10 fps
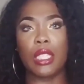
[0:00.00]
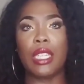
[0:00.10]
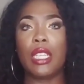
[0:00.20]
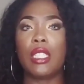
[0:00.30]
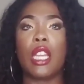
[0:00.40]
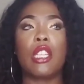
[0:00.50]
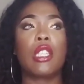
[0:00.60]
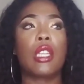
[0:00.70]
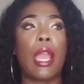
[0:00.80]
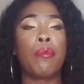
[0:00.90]
It's just
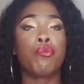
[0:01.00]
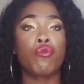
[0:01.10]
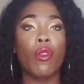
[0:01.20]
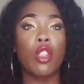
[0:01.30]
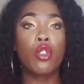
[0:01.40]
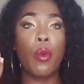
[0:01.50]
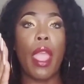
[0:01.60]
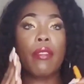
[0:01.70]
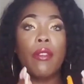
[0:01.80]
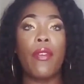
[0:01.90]
like, you have
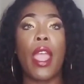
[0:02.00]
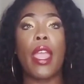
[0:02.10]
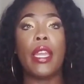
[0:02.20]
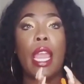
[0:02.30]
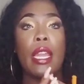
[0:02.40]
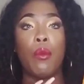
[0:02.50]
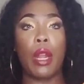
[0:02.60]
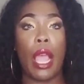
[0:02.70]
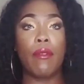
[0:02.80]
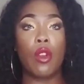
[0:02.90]
to find, and what
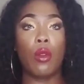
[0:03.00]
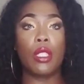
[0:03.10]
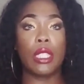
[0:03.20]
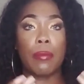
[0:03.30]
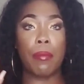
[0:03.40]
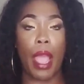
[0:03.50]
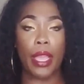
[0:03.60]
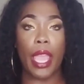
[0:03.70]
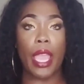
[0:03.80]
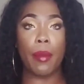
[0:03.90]
I've noticed in my
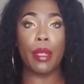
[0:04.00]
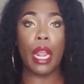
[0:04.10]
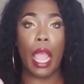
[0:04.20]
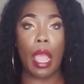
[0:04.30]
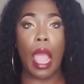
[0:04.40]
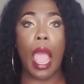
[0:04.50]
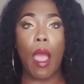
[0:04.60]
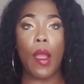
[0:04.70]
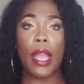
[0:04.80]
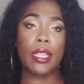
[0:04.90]
game and how
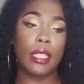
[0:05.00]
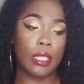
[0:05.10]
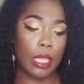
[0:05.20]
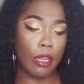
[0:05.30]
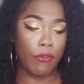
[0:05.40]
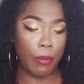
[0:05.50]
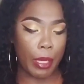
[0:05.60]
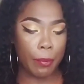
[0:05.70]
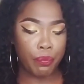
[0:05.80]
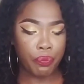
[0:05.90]
I got set up for
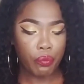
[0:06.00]
me